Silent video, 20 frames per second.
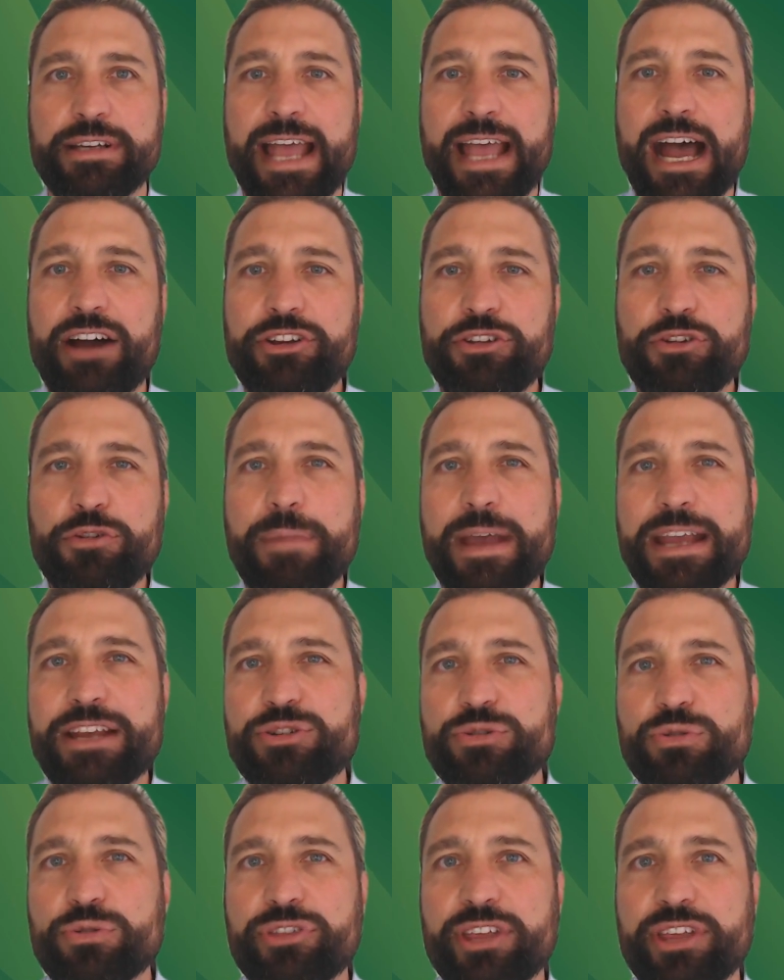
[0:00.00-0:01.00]
How do you make
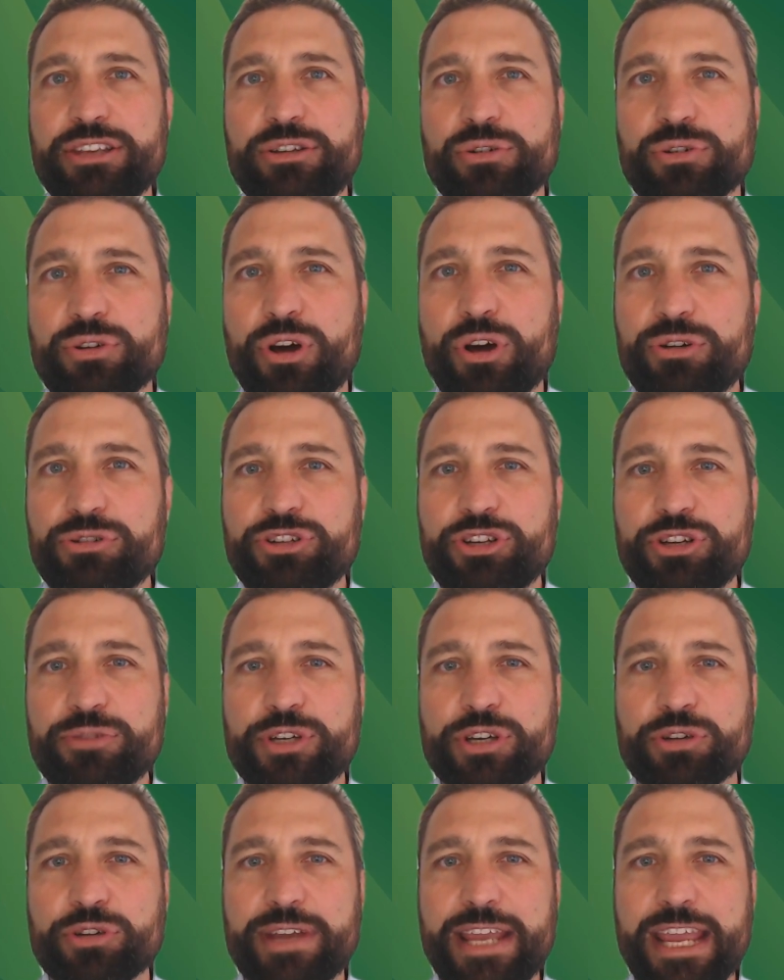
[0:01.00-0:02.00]
sure that your long-term
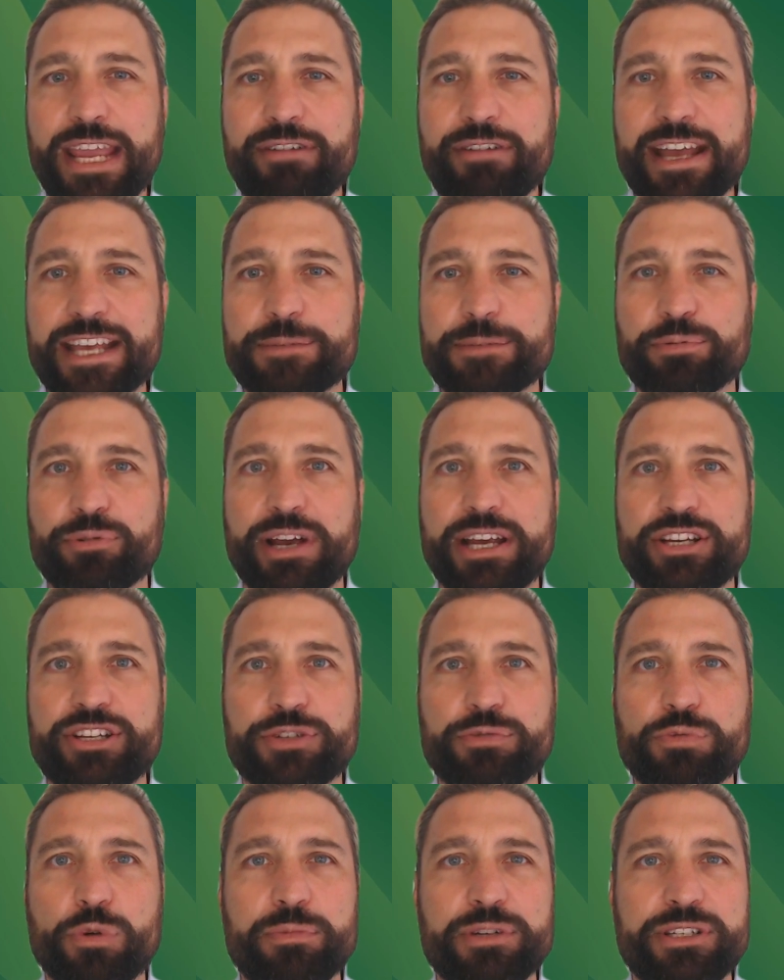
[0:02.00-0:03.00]
career
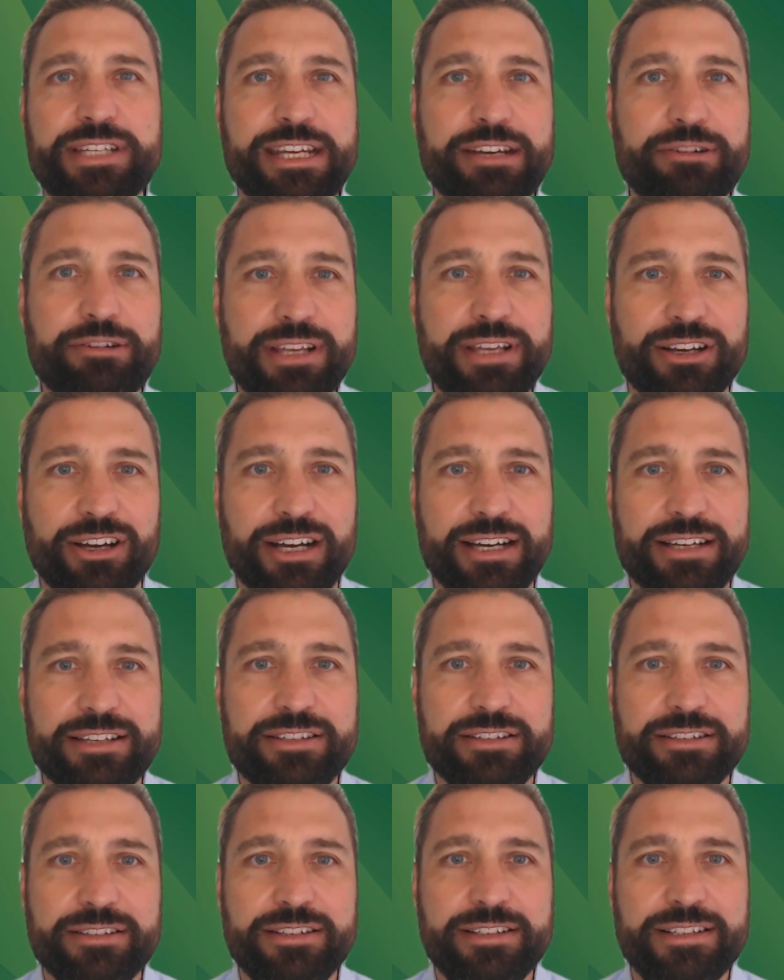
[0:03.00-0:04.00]
aspirations will
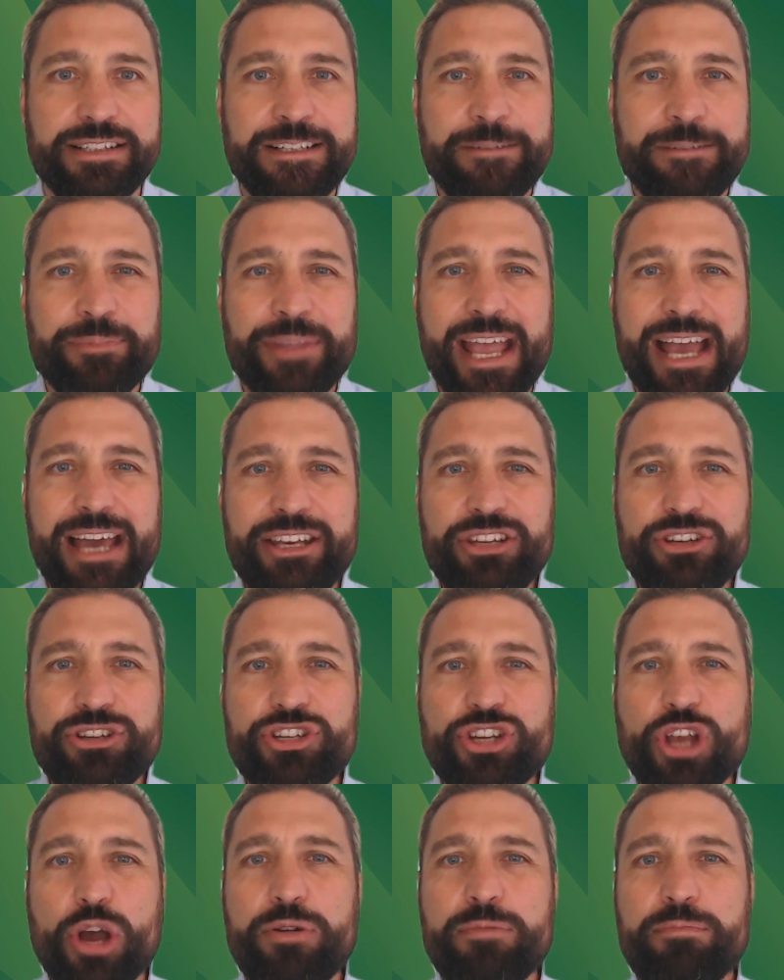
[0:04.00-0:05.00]
materialize? How do you
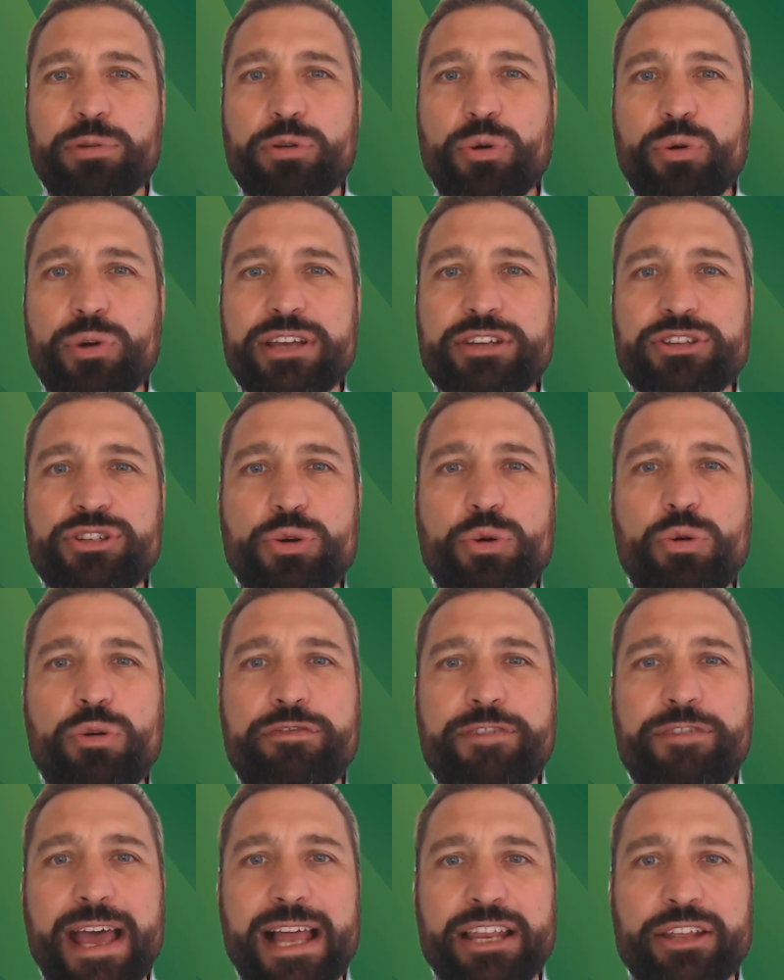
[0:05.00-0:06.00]
show employers your
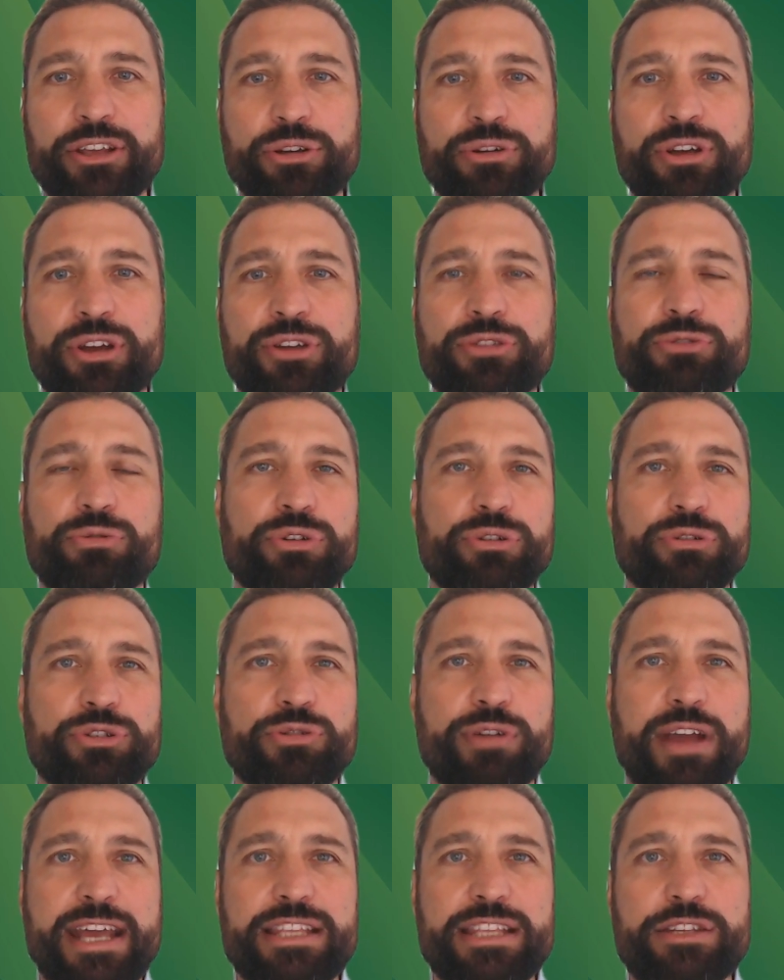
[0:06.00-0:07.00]
value through your
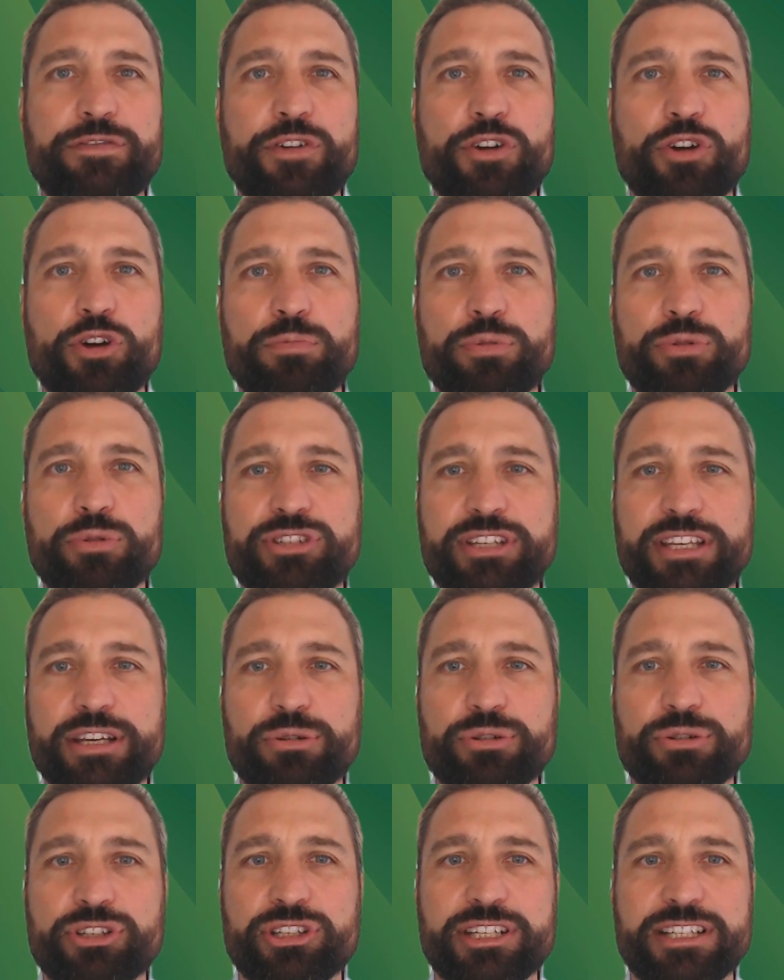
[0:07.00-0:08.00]
transferable
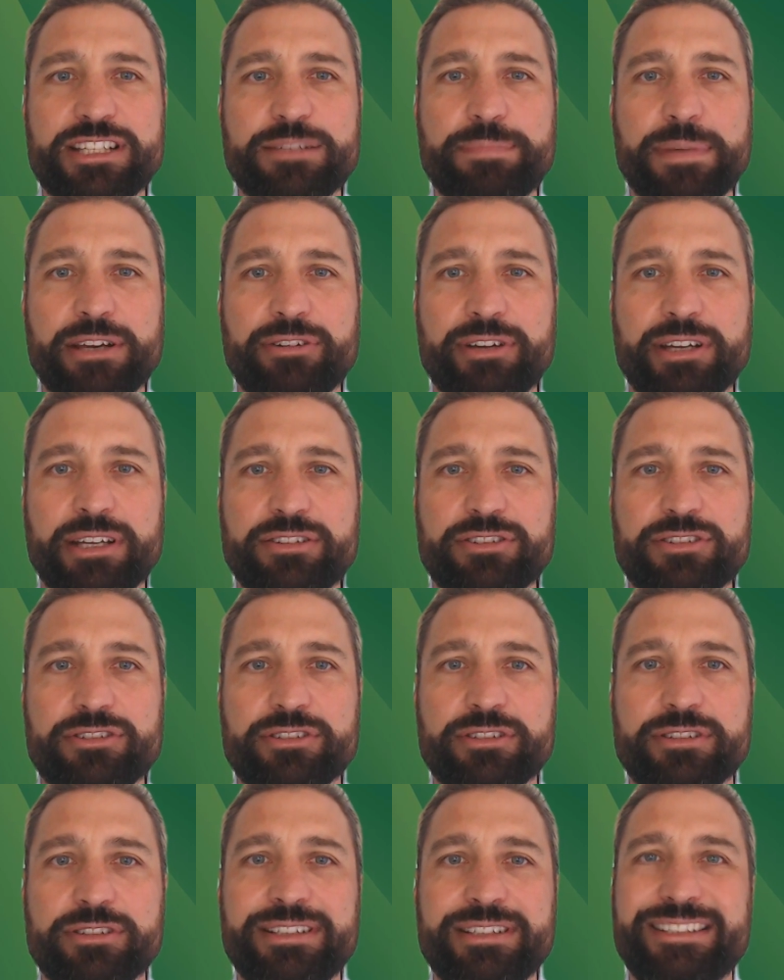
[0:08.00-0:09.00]
skills and
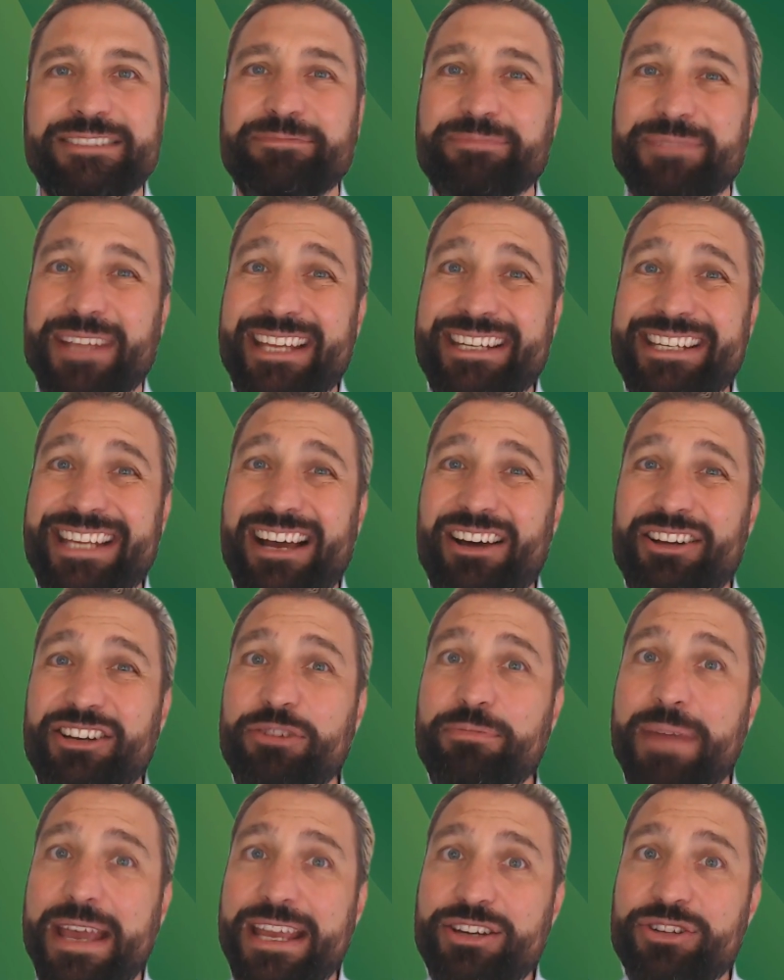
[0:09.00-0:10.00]
experience? And how do
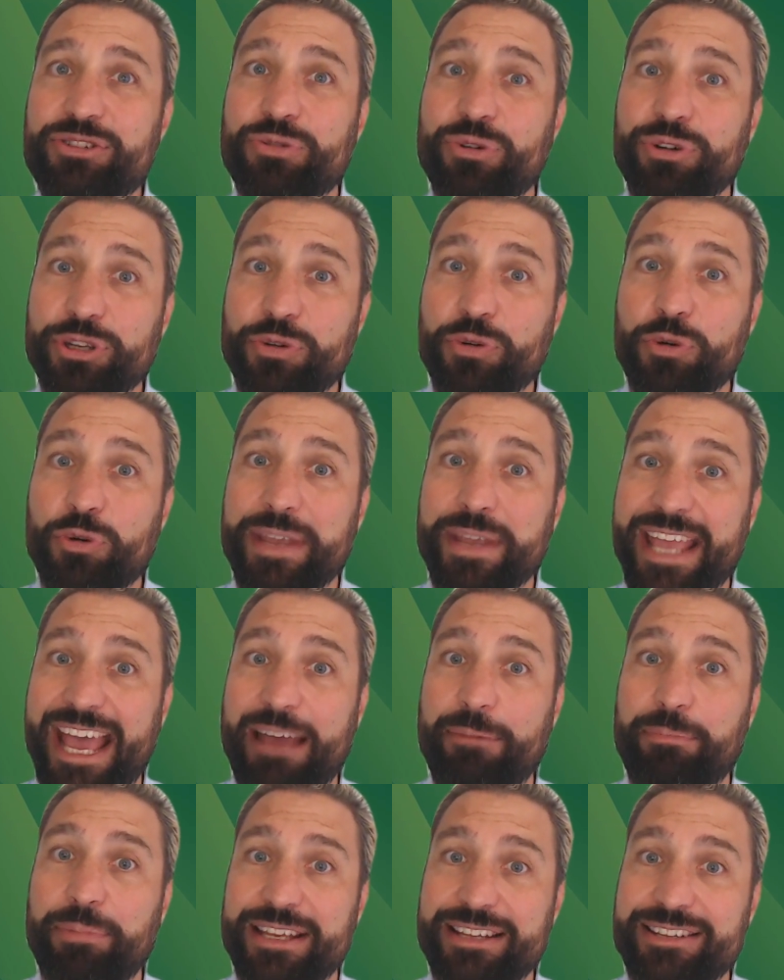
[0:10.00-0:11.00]
you make sure you will be
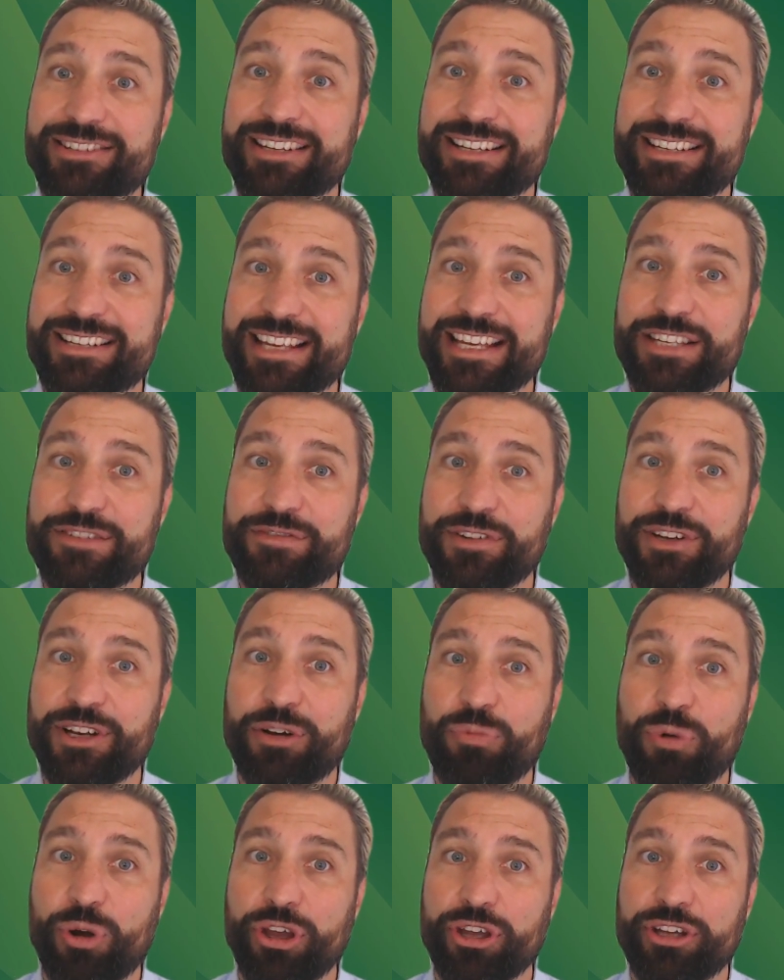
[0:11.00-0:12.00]
happy and successful
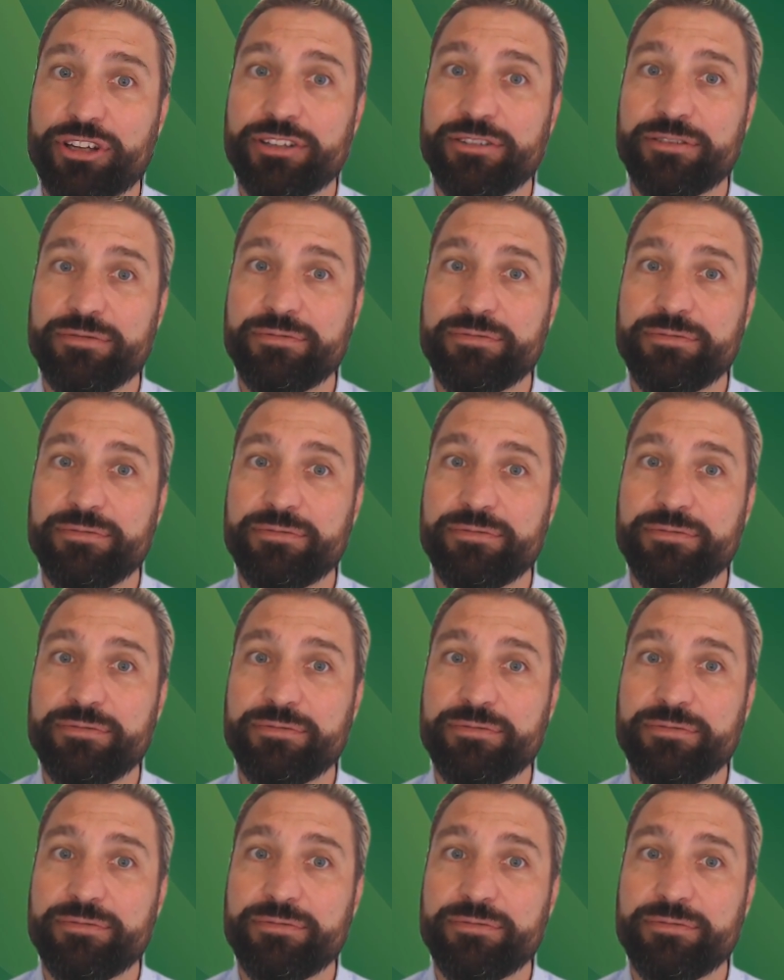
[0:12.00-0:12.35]
at work?